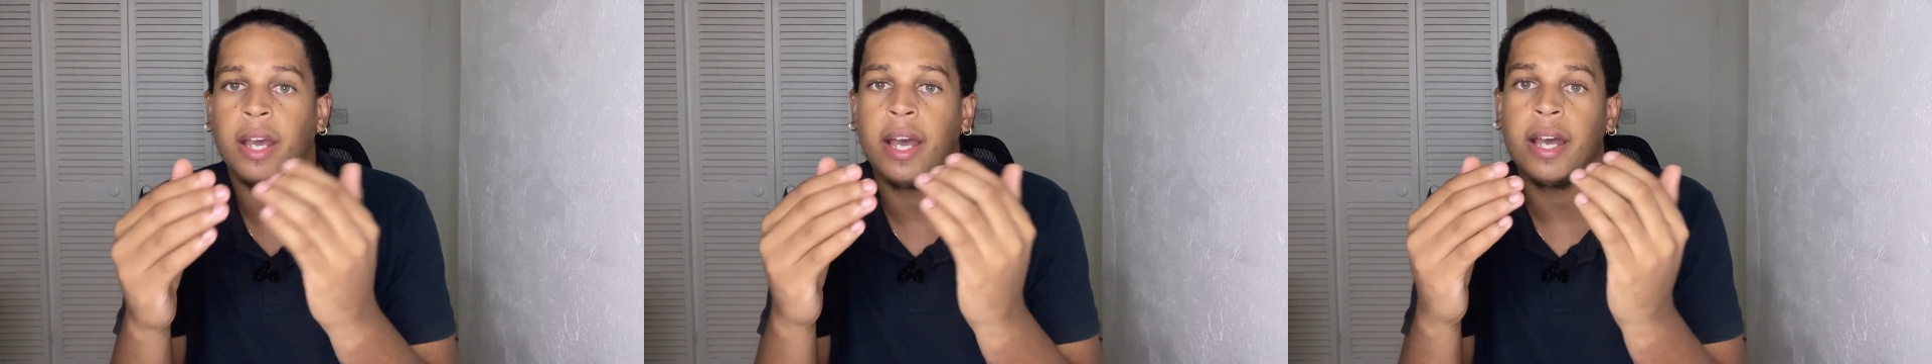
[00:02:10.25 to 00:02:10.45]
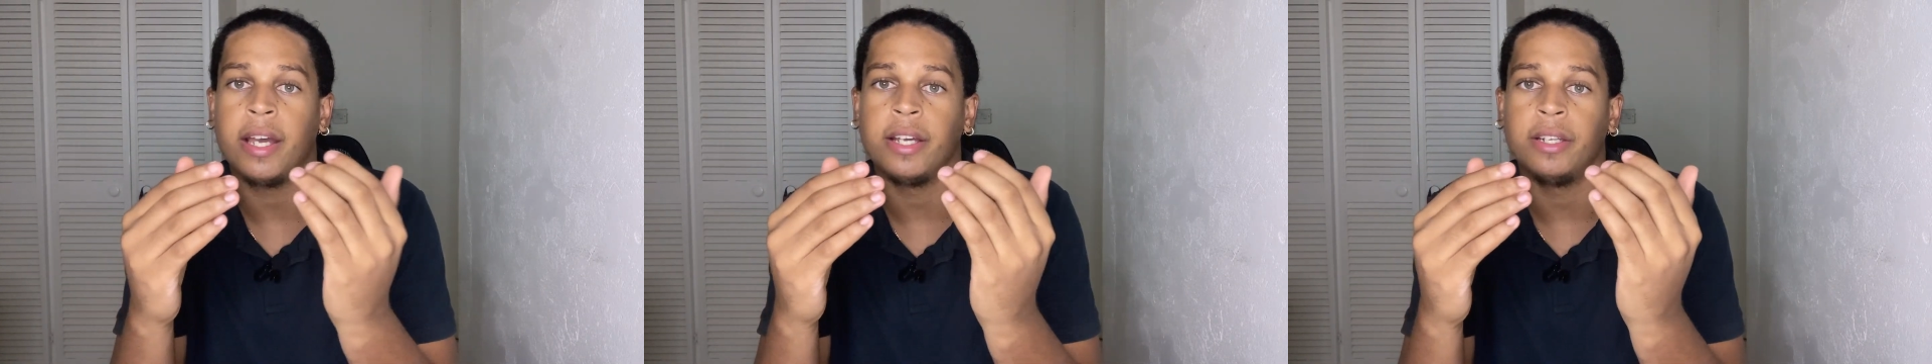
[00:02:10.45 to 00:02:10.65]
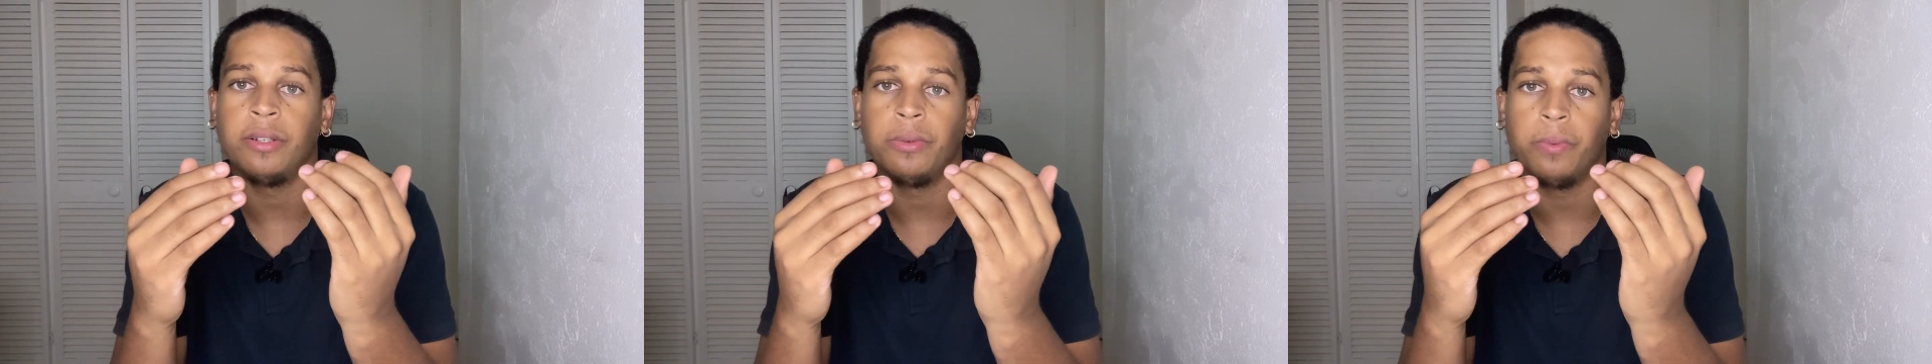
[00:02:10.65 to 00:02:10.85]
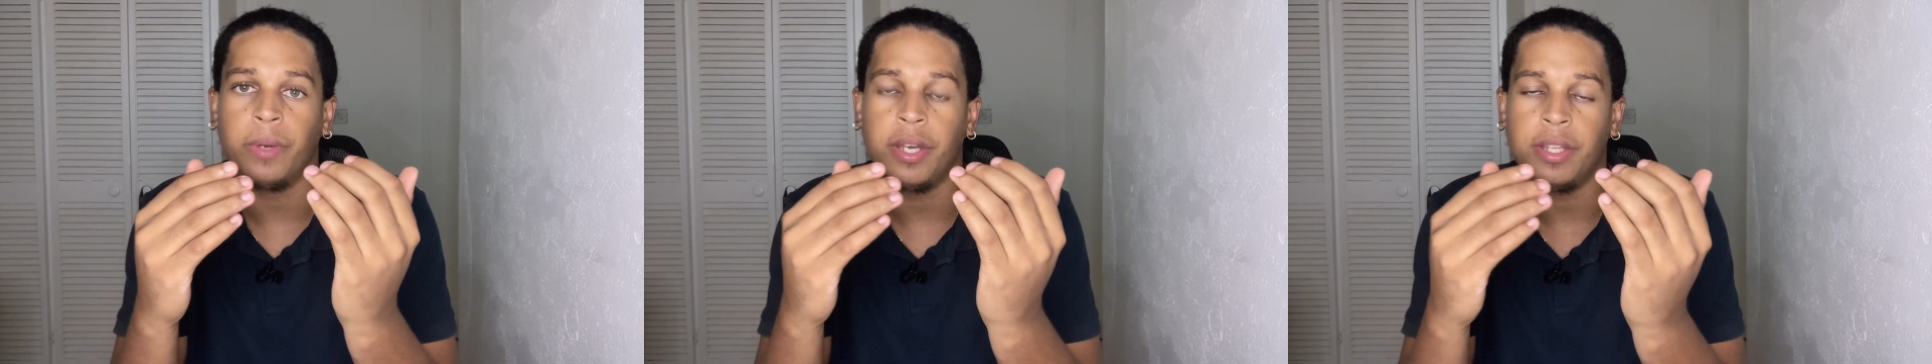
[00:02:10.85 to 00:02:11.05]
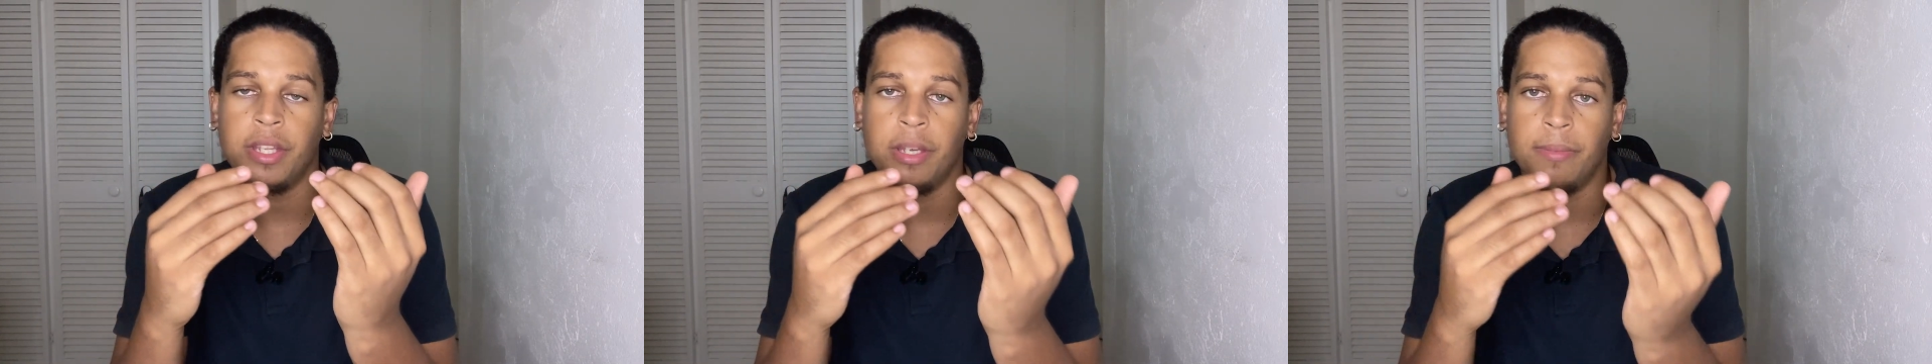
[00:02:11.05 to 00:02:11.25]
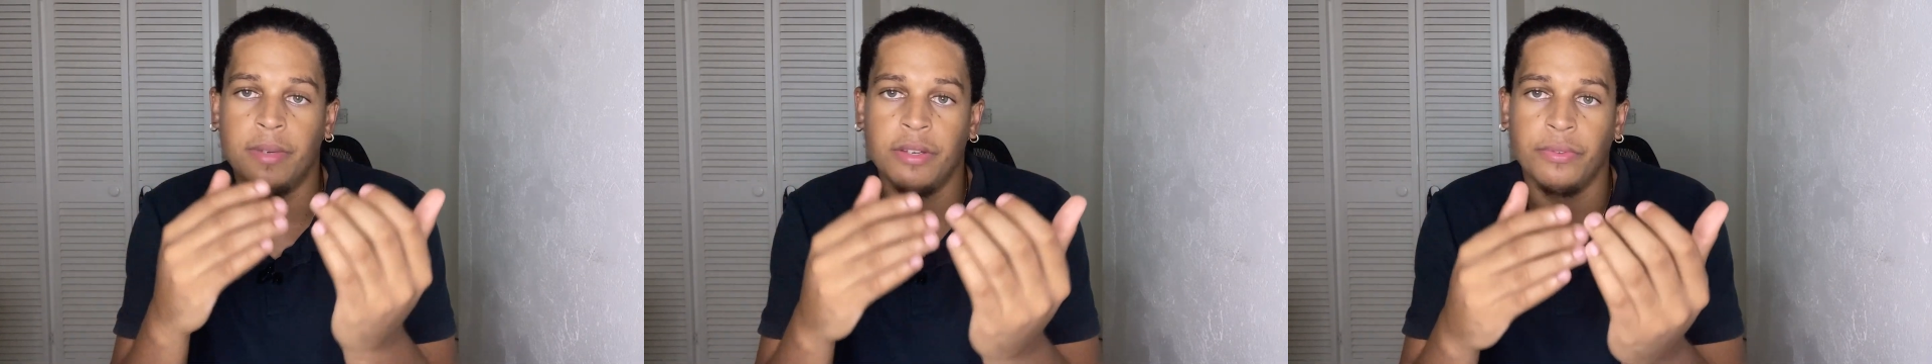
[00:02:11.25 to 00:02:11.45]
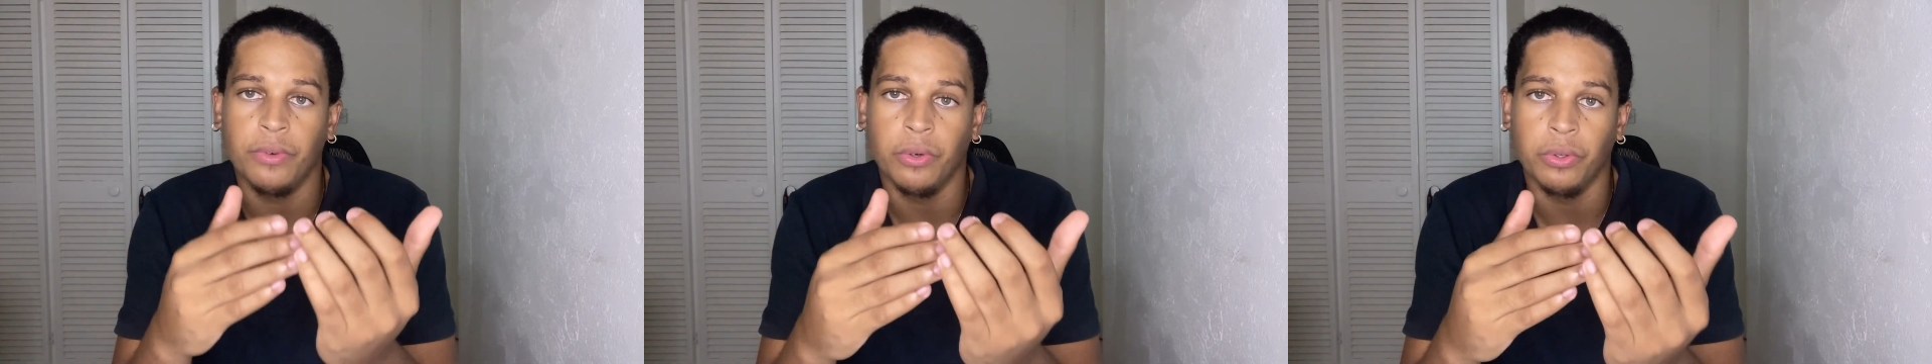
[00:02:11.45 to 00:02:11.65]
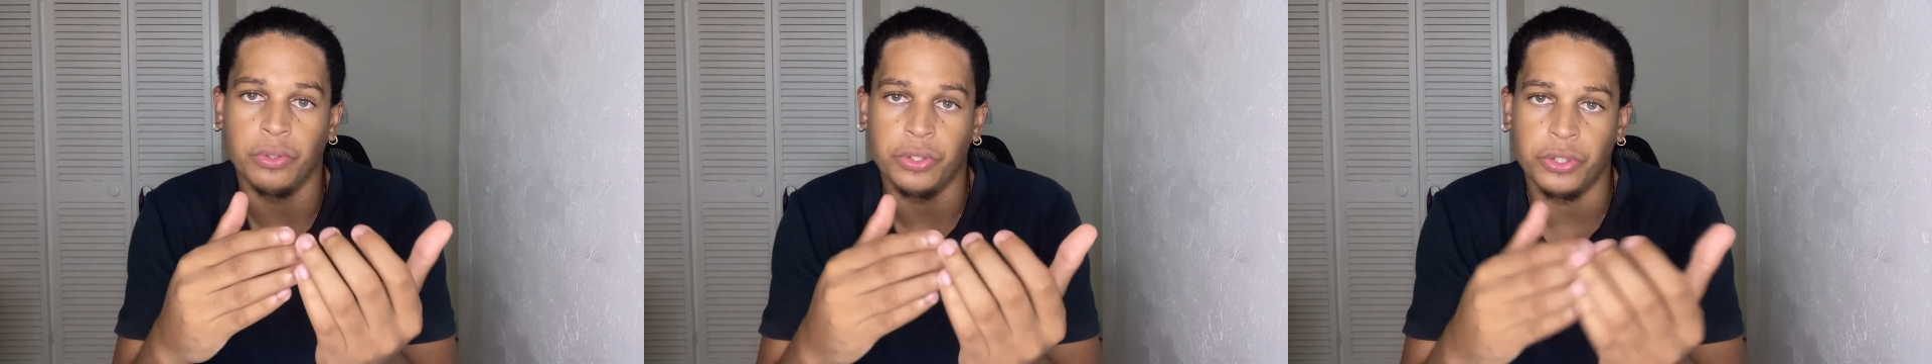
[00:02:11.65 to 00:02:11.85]
and where they may
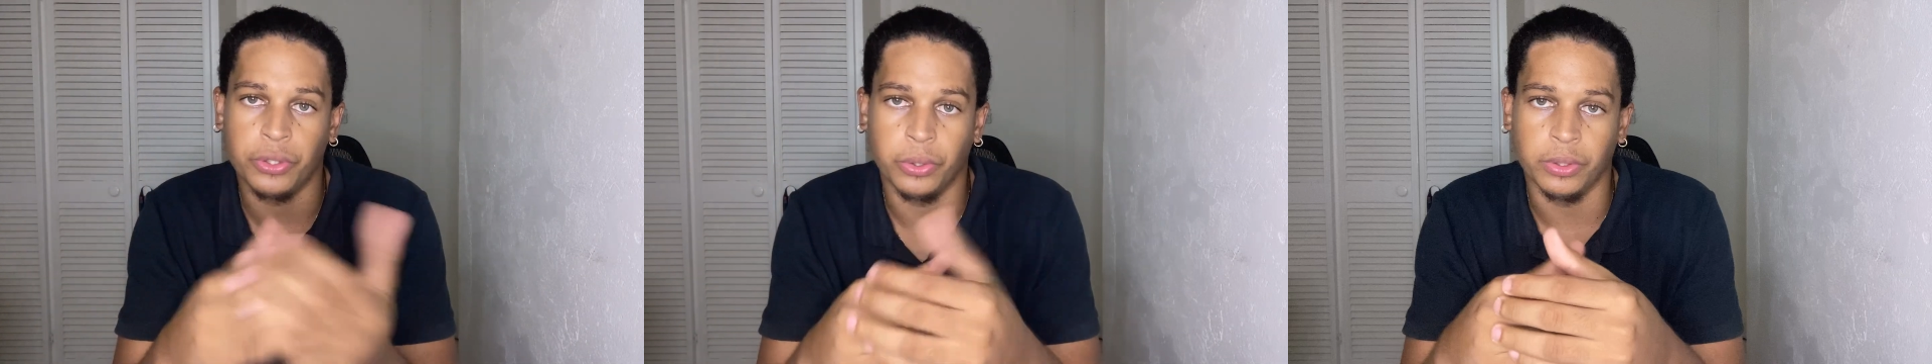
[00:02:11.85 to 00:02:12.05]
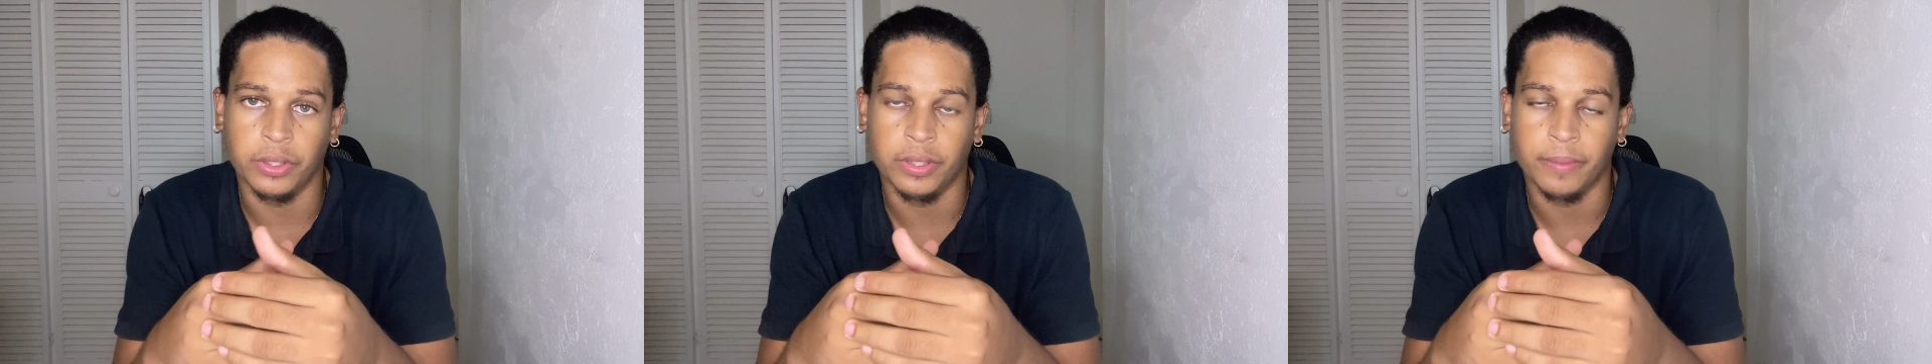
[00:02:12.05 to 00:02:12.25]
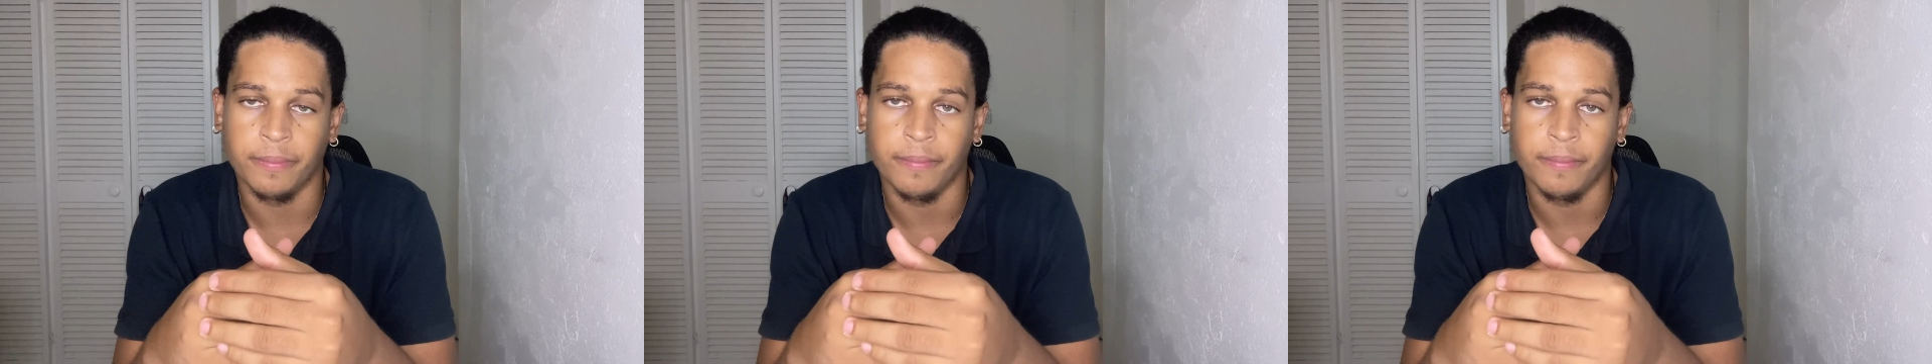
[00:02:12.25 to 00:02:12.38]
fall short.